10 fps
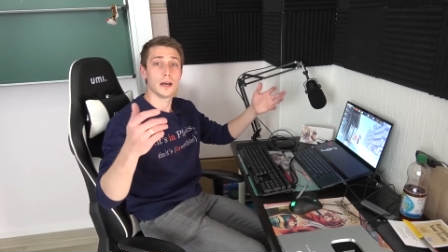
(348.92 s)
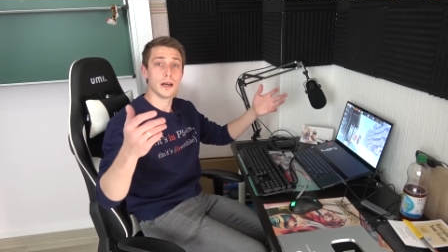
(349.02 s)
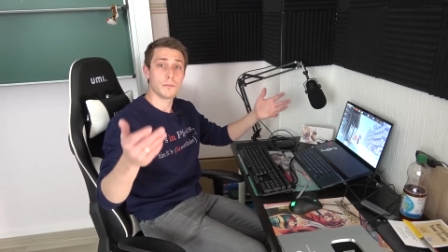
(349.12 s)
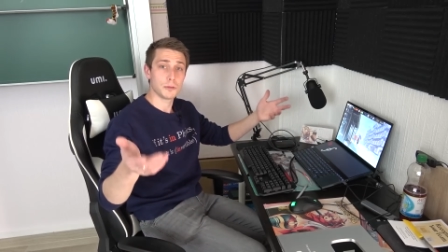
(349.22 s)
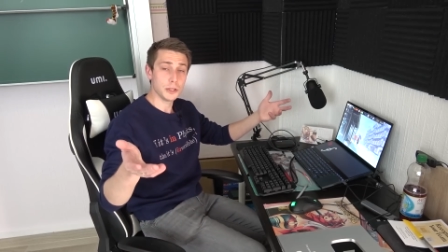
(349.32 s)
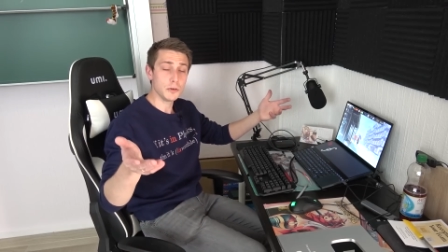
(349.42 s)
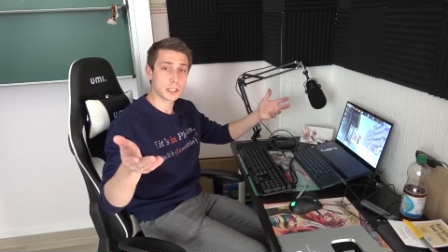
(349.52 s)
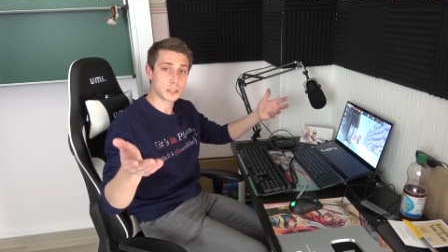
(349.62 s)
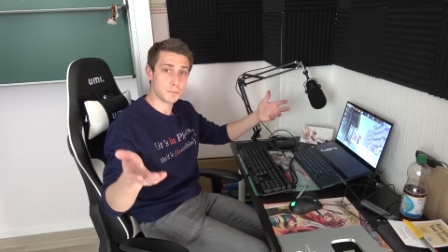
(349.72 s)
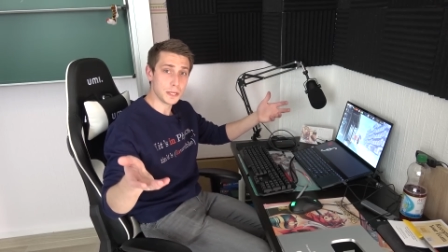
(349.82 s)

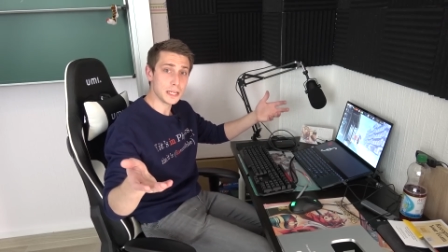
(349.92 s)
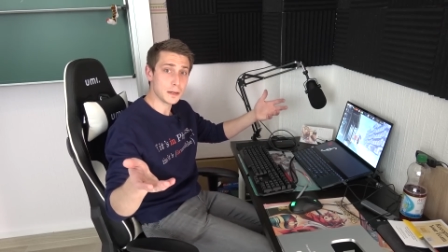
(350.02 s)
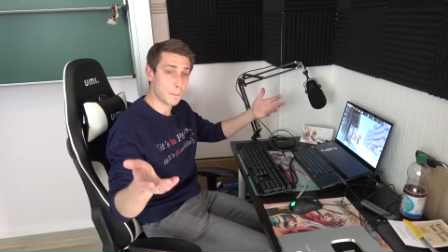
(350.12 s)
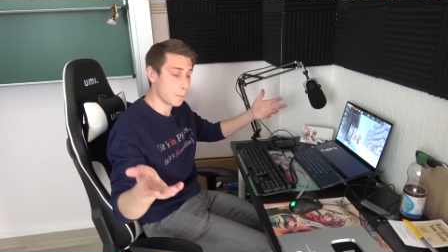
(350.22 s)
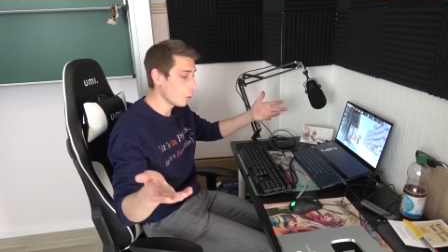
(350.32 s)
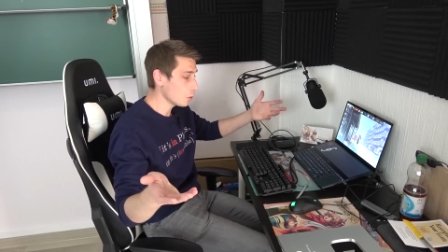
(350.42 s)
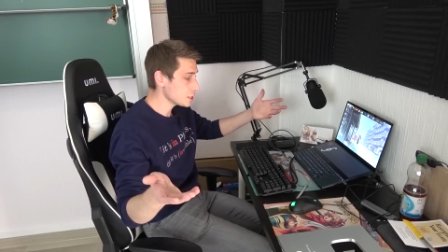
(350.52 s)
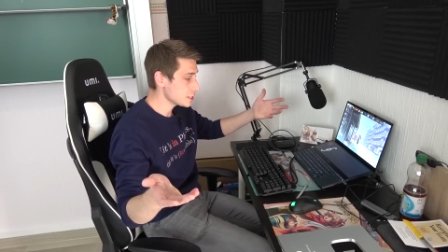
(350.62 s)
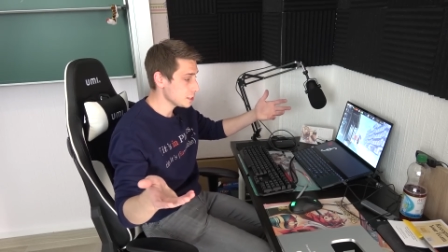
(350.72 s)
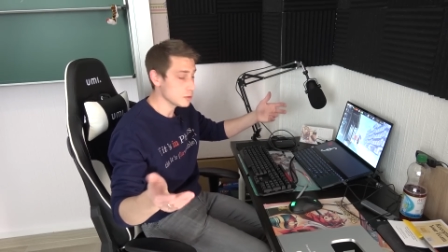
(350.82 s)
USB
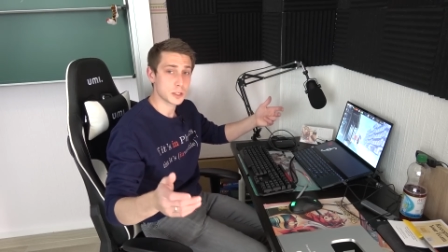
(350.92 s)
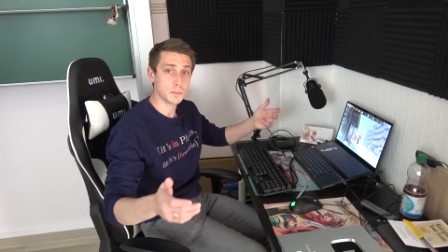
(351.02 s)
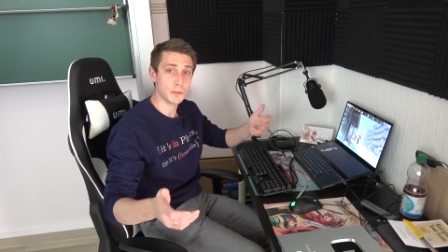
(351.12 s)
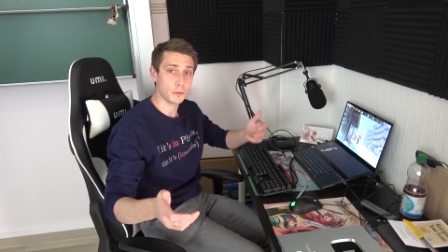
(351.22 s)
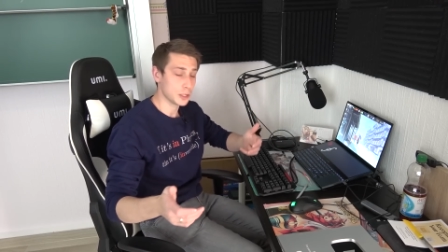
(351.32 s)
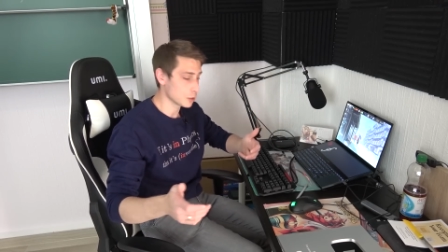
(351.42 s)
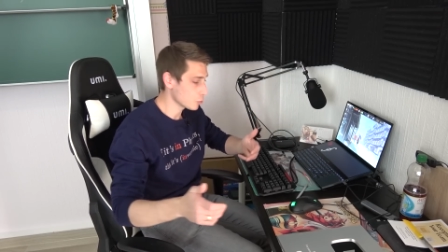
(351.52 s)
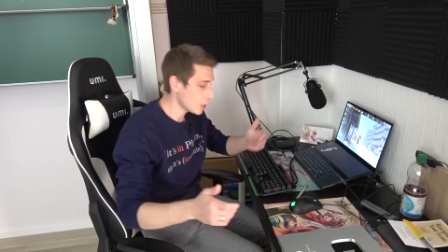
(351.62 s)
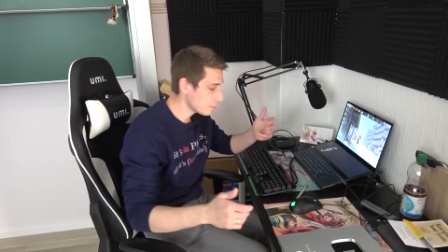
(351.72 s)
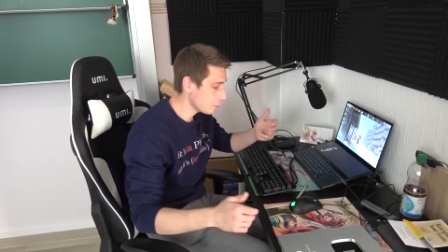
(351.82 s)
ports, USB
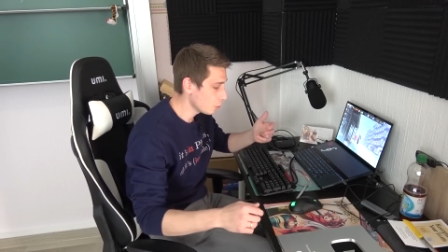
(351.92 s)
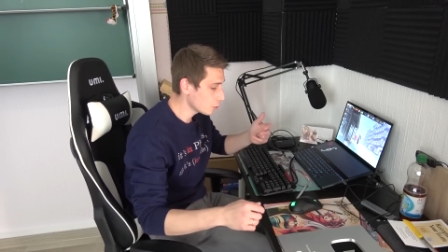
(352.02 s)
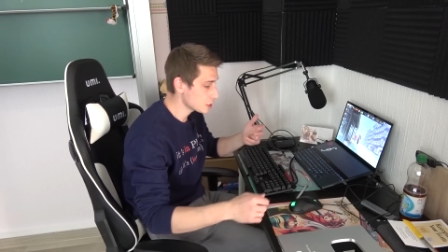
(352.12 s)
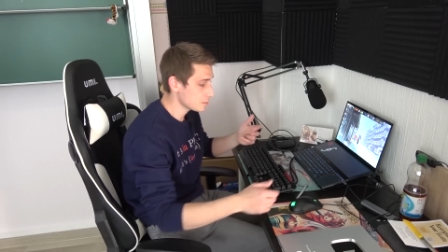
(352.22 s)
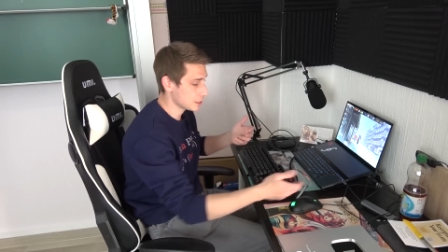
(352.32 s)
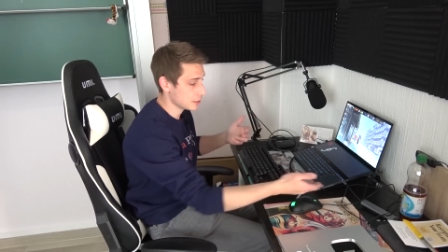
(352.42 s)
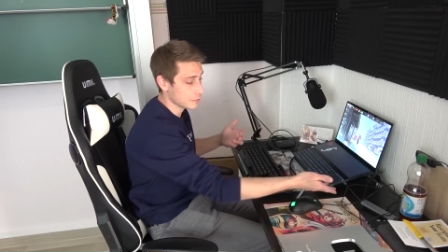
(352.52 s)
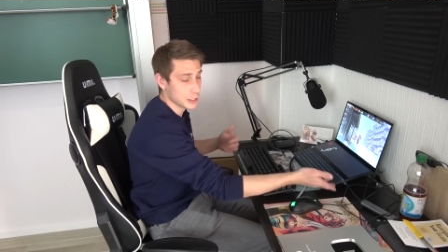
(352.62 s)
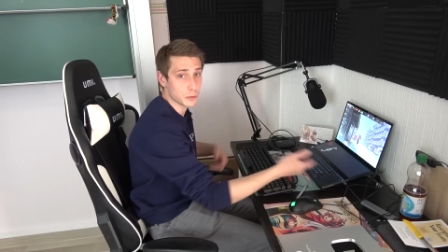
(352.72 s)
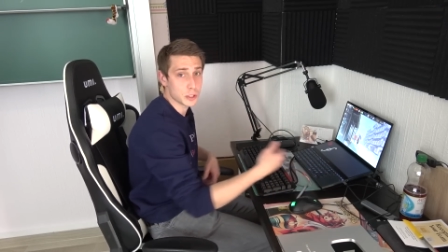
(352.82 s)
3.1 port, but you
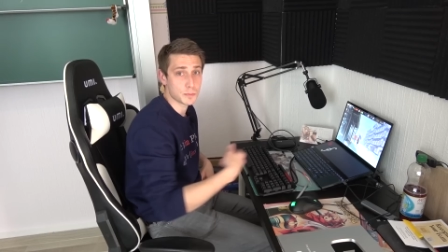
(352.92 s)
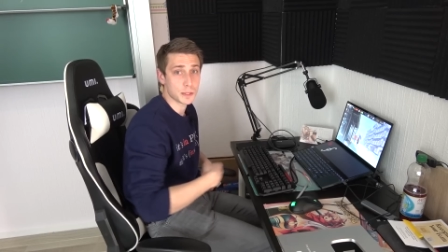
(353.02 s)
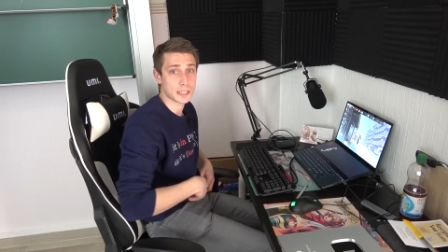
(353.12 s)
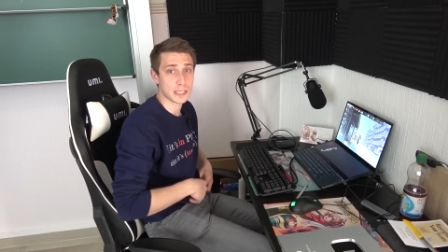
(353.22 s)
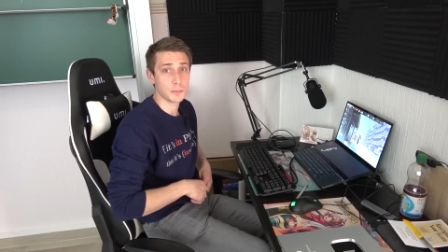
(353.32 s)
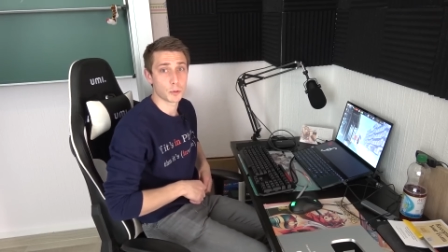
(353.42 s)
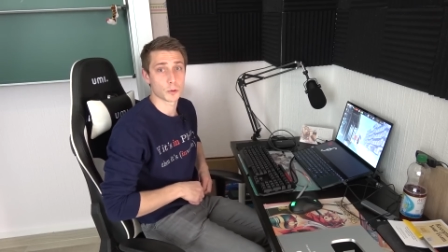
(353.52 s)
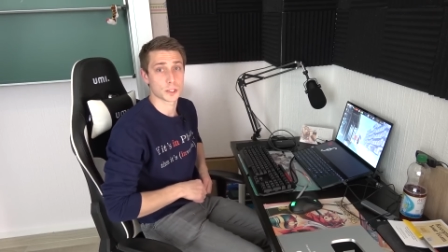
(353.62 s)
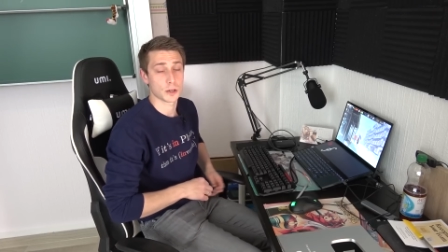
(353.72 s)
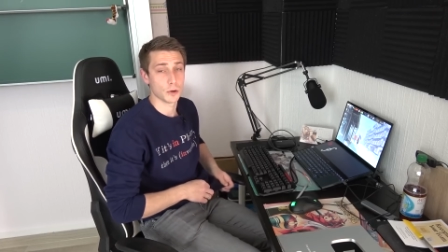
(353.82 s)
have a USB-C
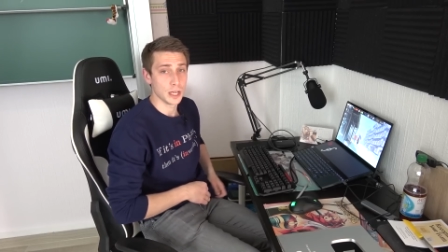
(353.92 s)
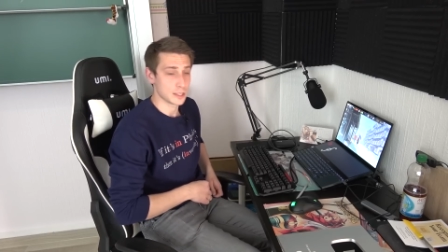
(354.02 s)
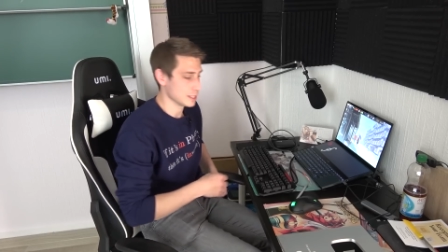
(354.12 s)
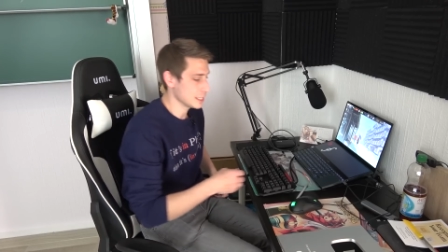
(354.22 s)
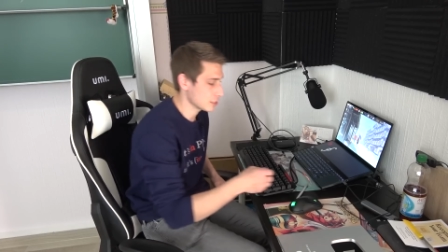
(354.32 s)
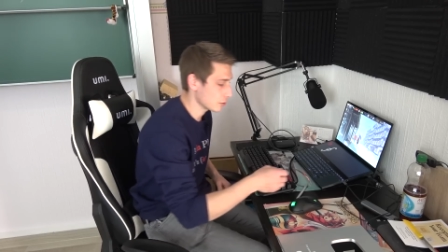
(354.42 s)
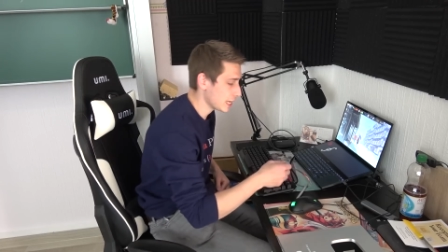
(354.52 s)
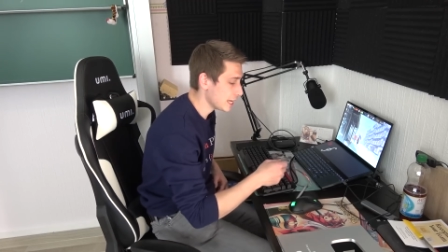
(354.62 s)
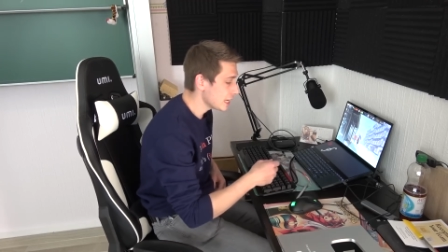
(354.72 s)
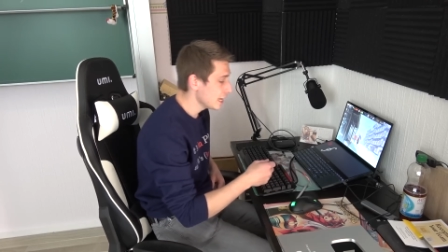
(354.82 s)
port, so that's
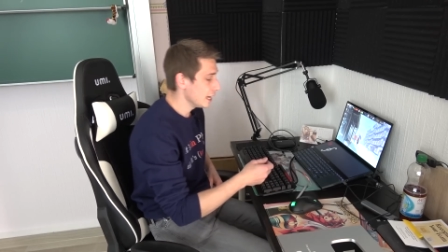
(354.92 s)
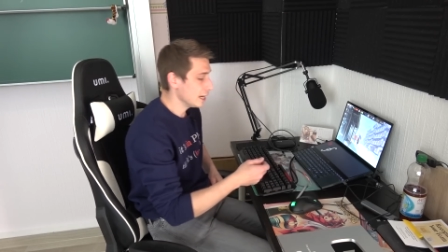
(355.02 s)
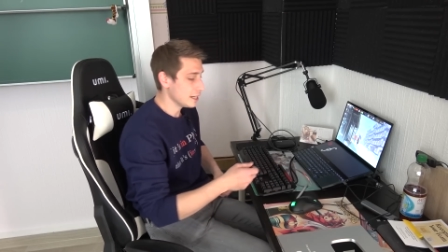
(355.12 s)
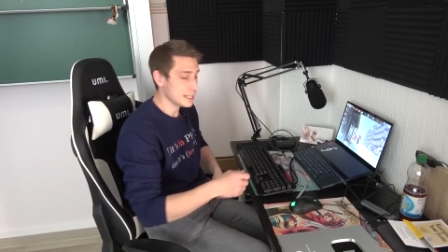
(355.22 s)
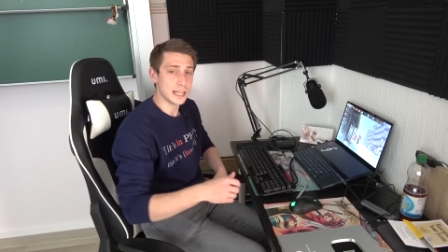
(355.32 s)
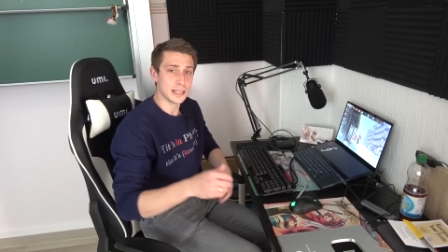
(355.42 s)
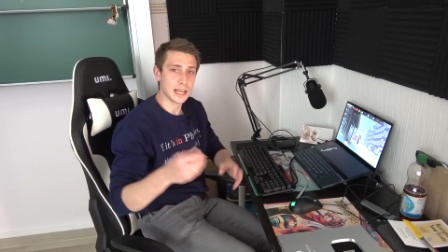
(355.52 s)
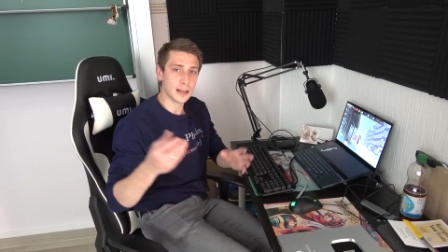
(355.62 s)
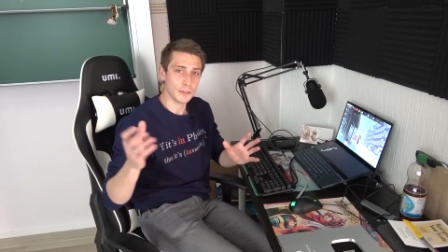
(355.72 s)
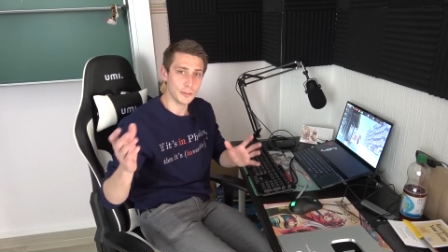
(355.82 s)
okay. Yeah,
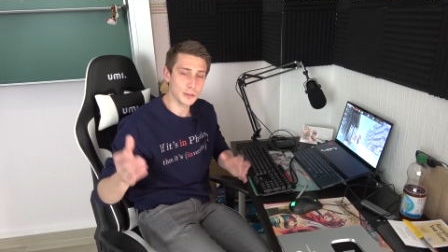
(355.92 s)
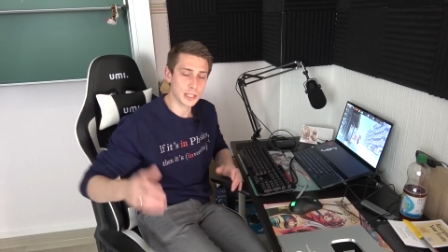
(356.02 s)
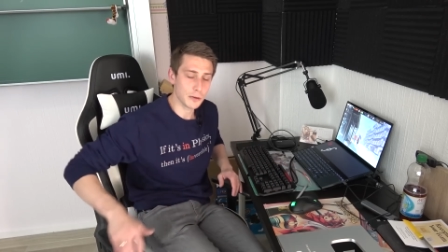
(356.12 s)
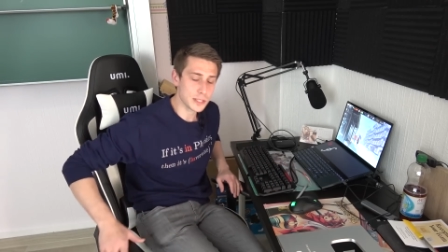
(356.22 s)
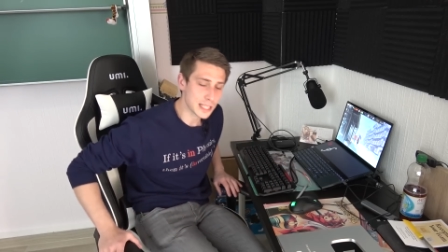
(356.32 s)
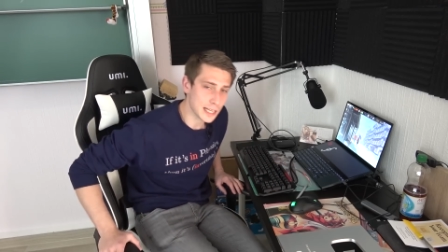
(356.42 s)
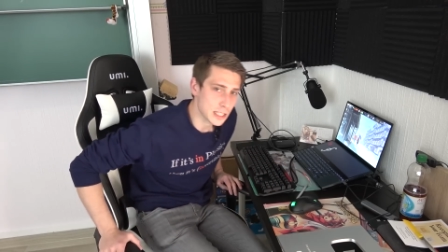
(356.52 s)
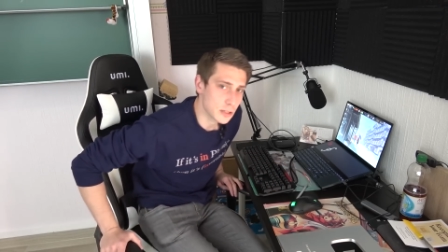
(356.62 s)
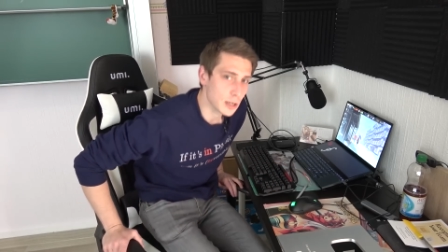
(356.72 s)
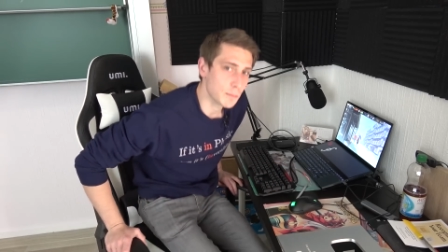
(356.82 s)
there are a few
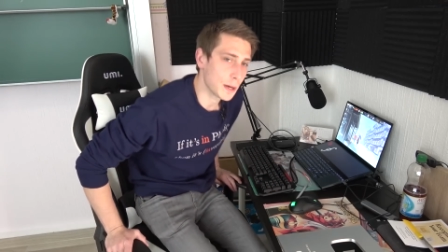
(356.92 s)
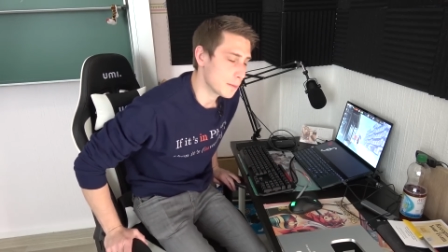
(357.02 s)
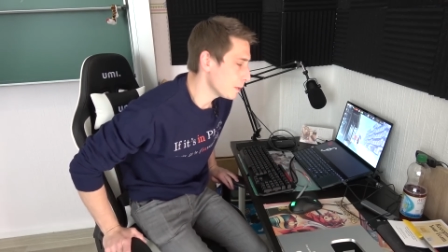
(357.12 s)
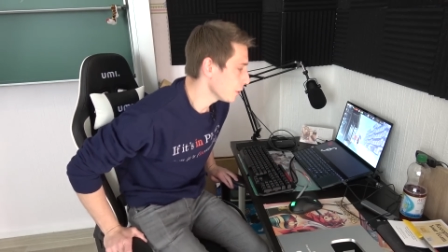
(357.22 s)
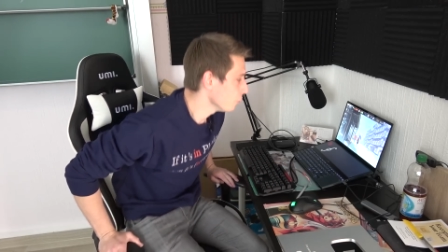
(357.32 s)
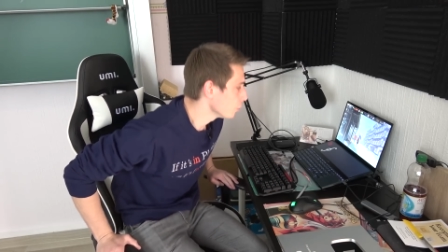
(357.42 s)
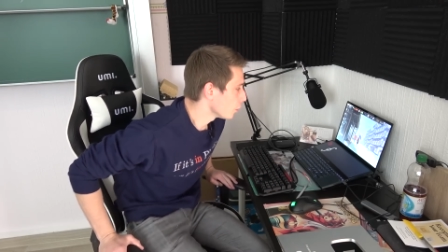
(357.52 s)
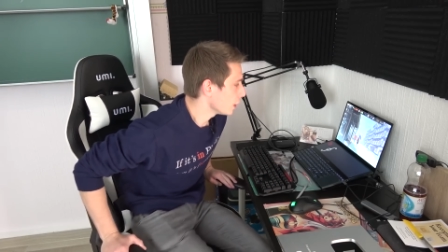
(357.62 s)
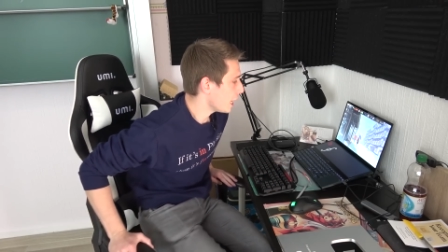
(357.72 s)
downsides to it, but overall